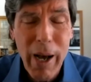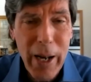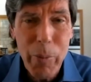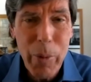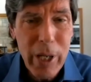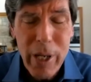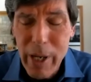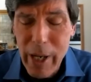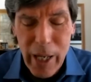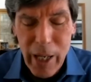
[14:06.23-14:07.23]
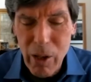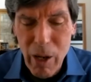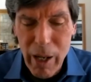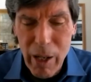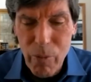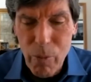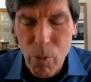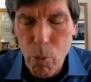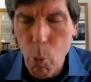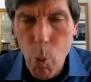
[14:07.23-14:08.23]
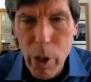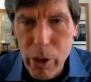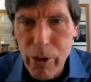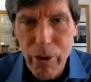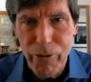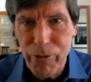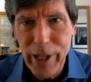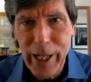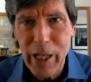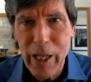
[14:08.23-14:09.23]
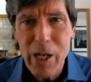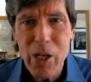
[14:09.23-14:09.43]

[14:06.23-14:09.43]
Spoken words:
enemy in wonderfully